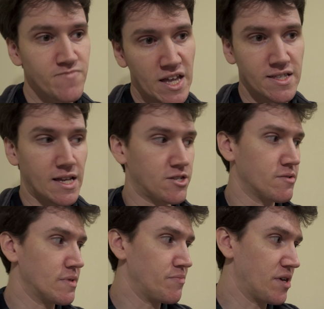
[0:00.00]
that, that's
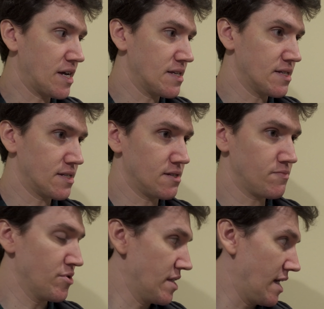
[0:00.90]
going to be the plan is to
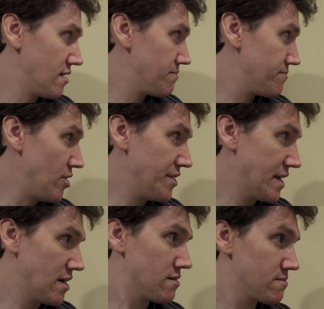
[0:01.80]
put that up on
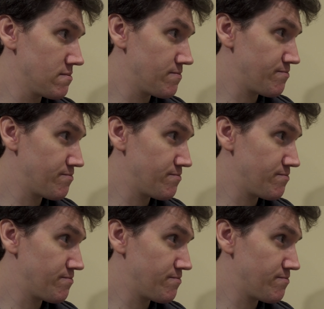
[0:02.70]
there